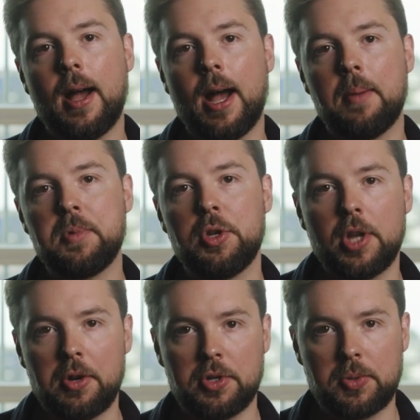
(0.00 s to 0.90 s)
Um, you
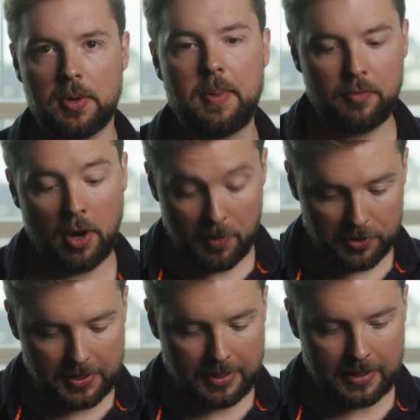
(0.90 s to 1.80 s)
don't just want to be
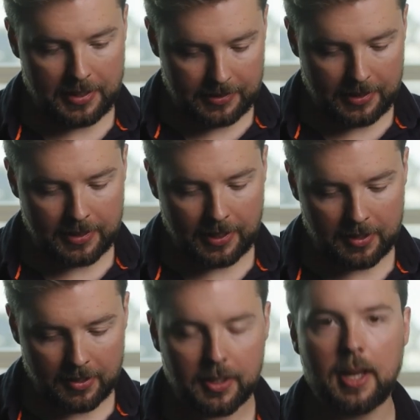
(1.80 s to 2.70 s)
robotically sitting
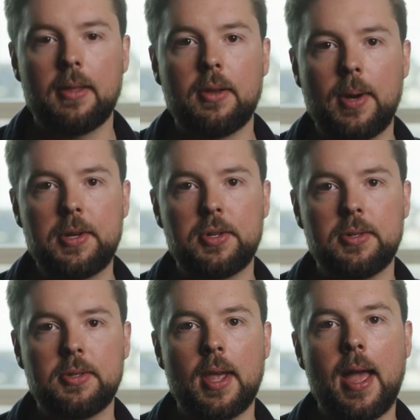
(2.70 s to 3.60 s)
and looking at the
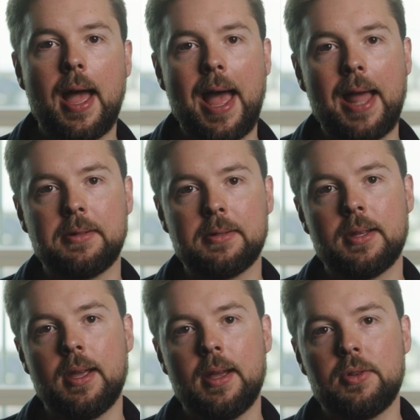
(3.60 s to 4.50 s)
questions
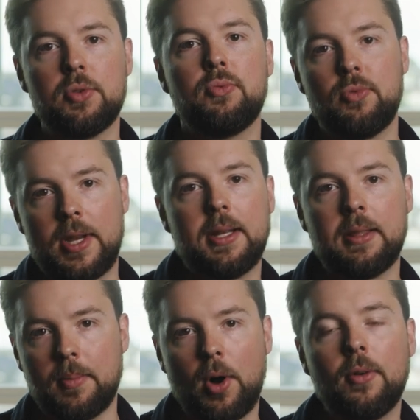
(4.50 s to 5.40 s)
and just
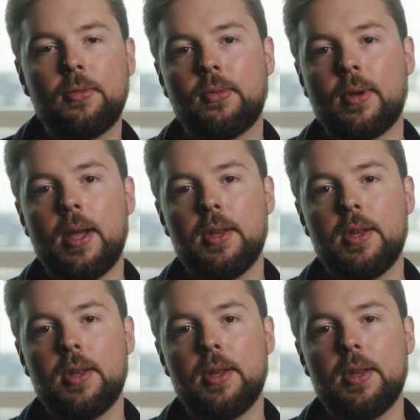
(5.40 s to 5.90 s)
reading them off.